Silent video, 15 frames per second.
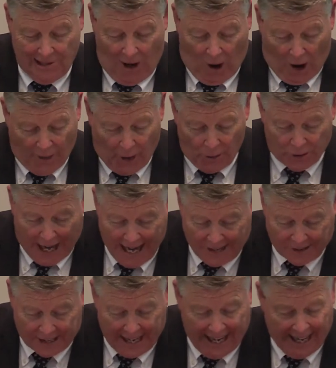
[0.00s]
Are those
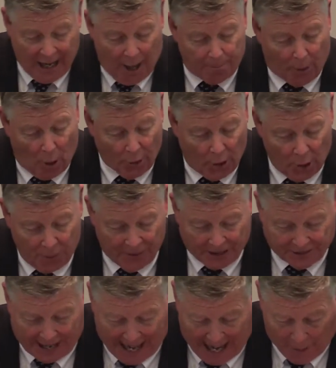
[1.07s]
18 upon whom the
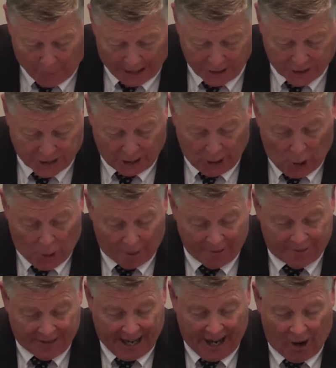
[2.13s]
tower in Siloam
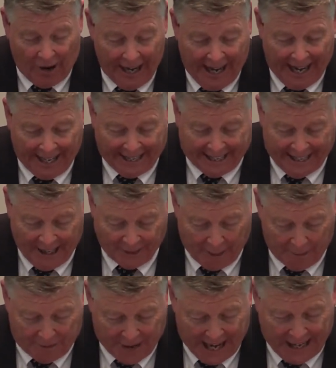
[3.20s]
fell and killed them,
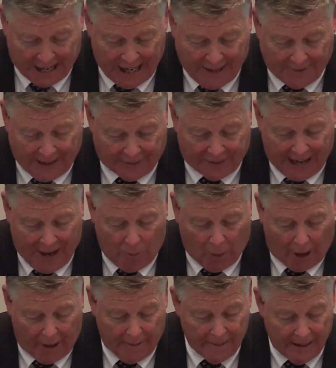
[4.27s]
think ye that they
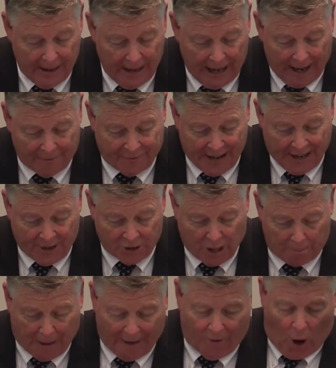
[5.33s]
were offenders
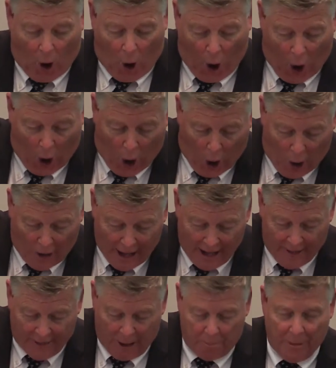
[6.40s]
above
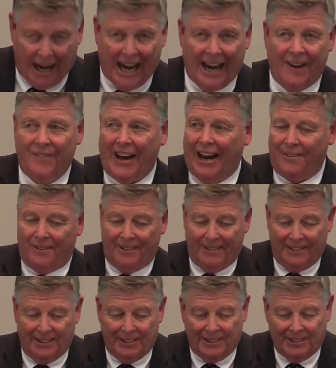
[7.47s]
all the men that
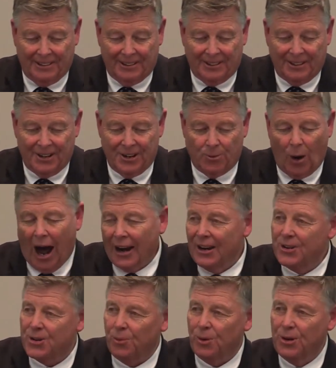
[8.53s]
dwell in
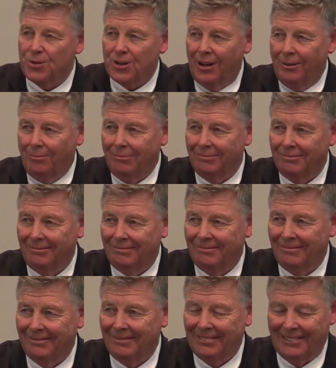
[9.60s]
Jerusalem?
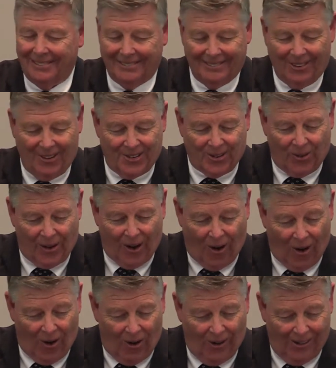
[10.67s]
Notice the word
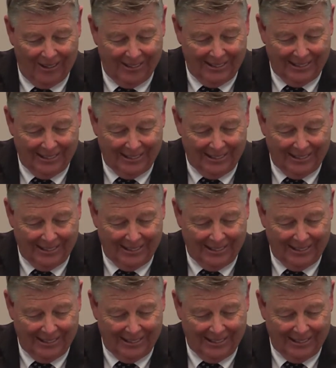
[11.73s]
all.